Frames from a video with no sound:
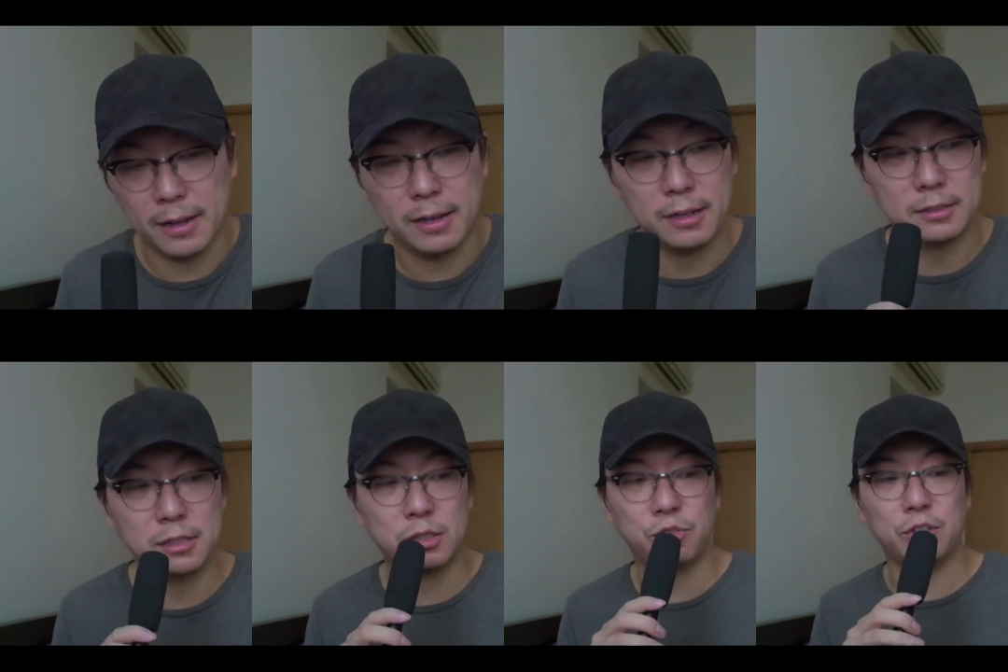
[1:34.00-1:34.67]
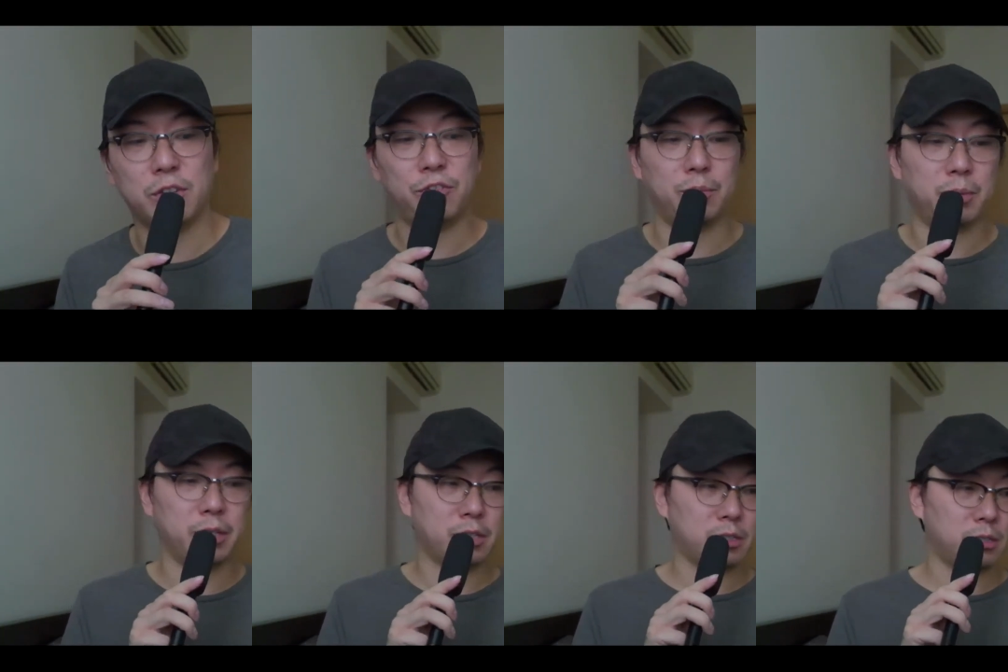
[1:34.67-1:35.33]
Just for your
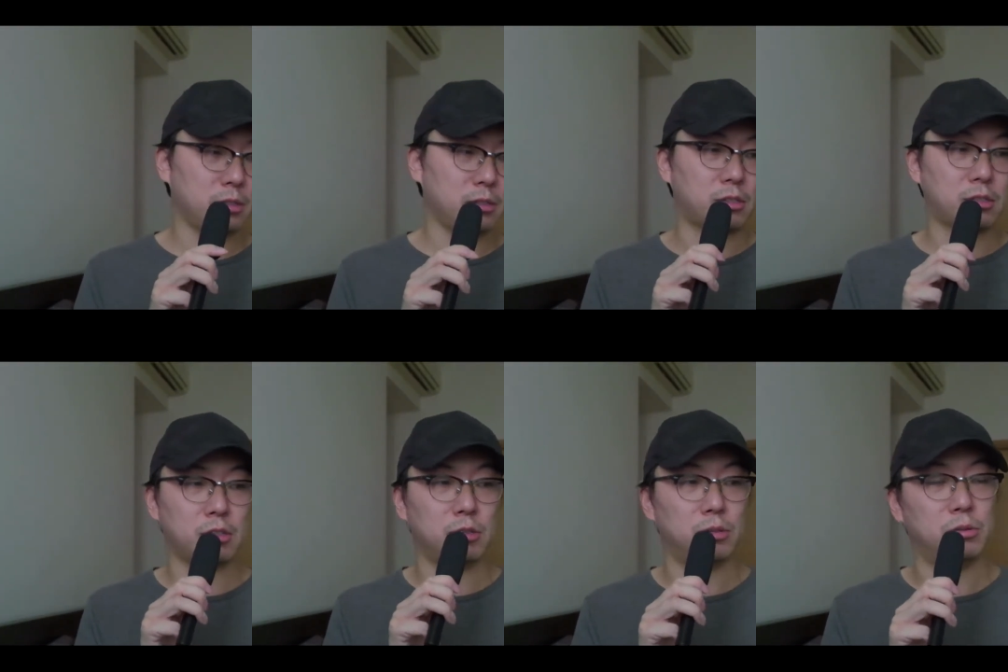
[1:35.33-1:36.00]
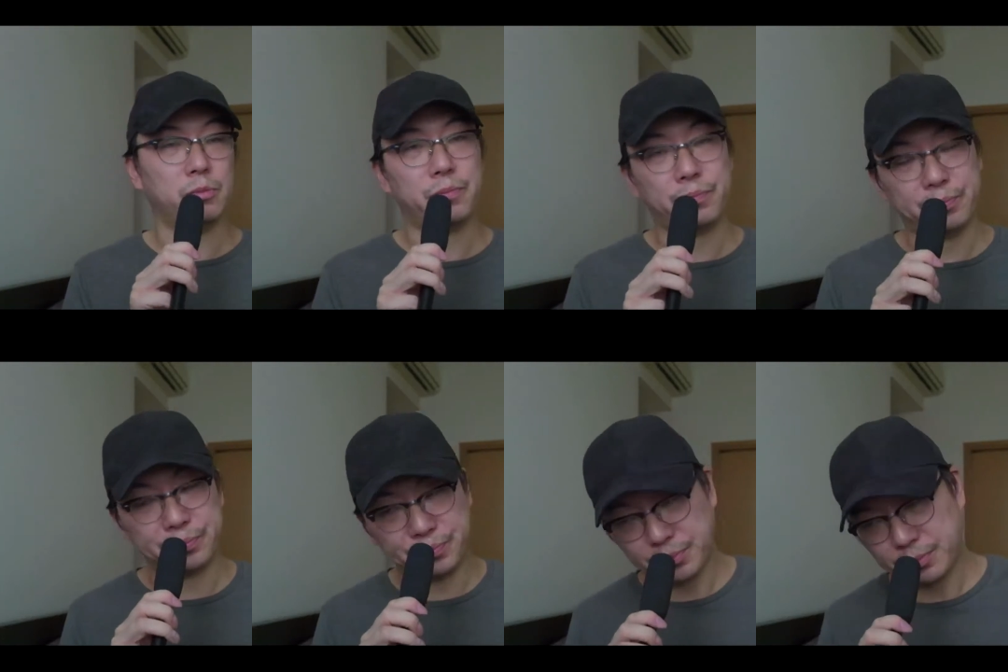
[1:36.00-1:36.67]
information, so
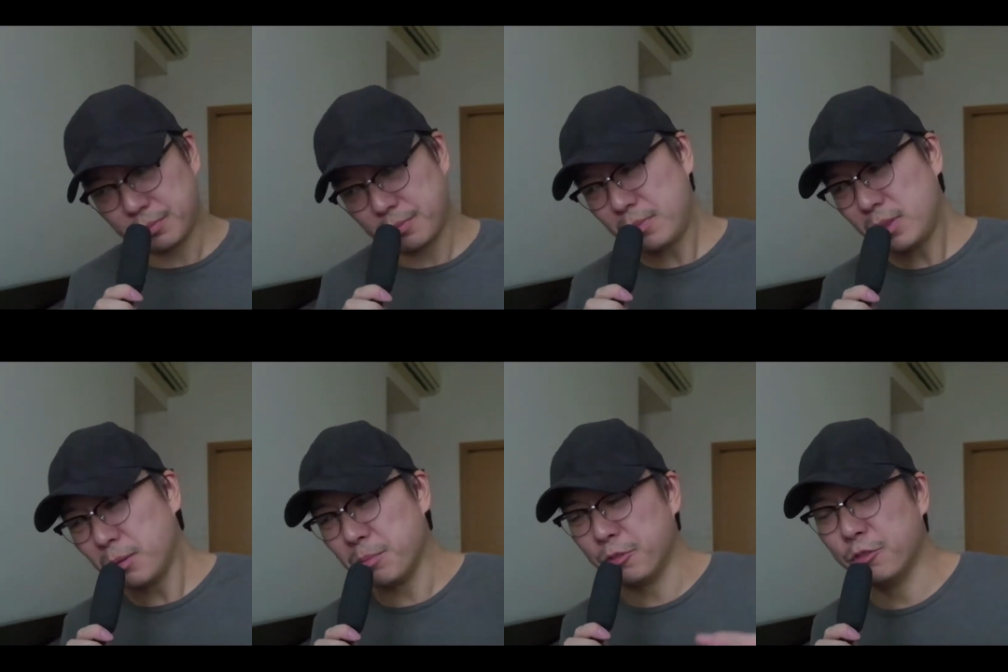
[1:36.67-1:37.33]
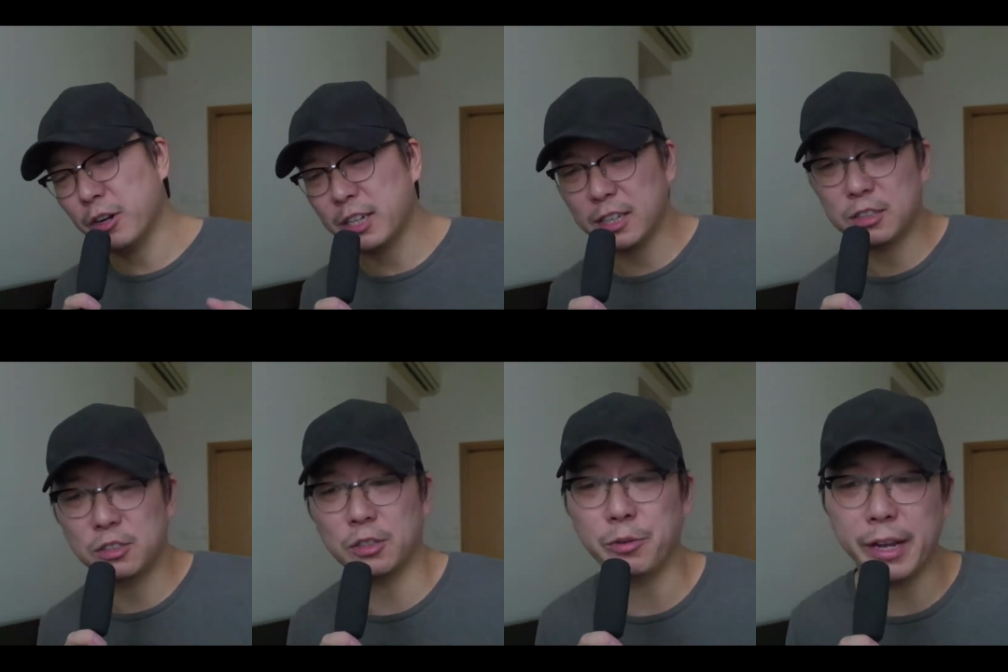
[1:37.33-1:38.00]
before I get
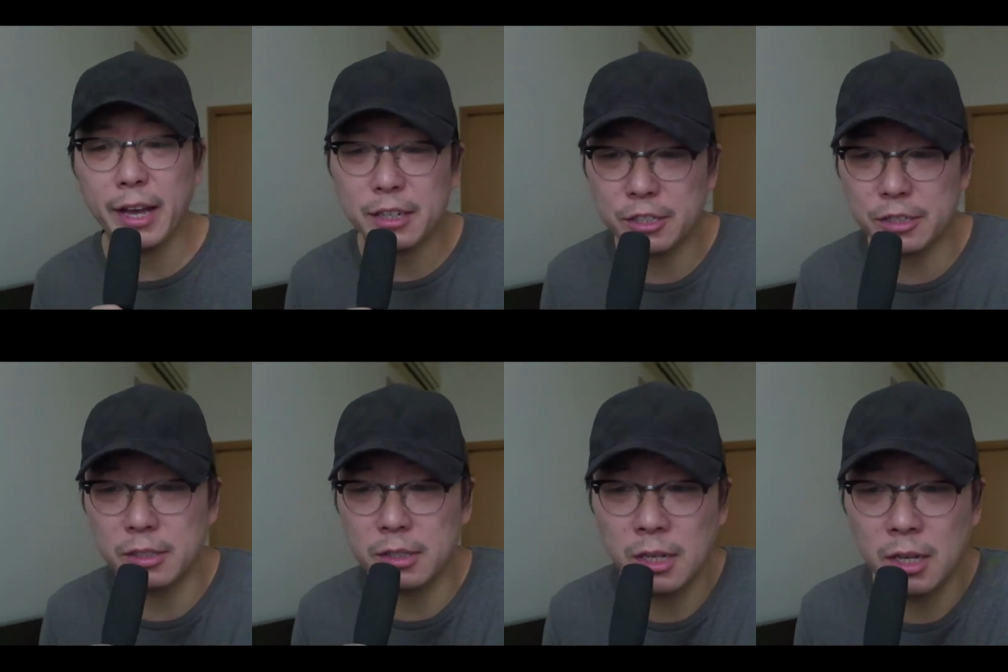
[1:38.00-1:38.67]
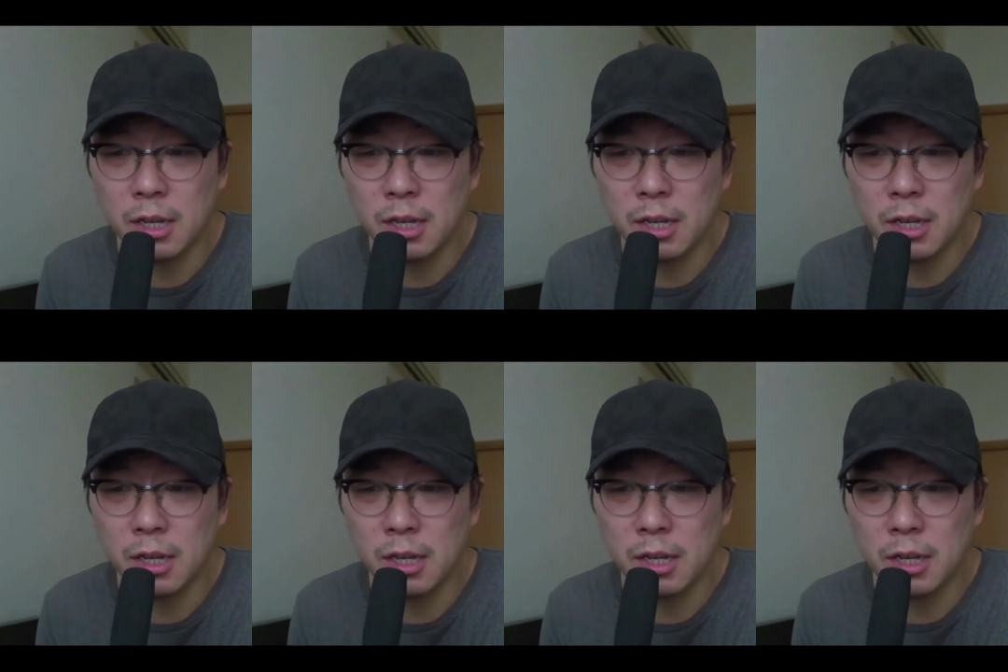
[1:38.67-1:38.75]
to the reaction,